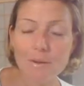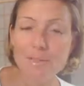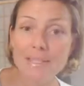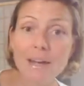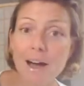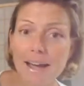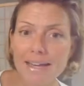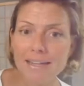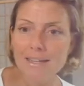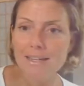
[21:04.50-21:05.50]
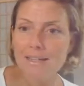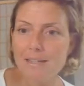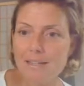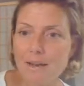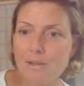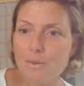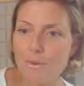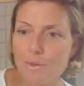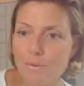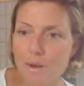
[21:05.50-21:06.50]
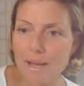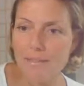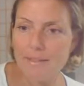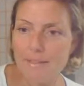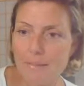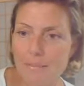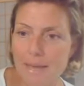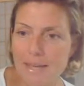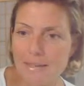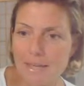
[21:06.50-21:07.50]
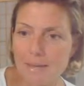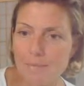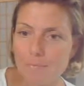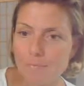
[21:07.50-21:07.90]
of a 9 down to a 3. That's amazing.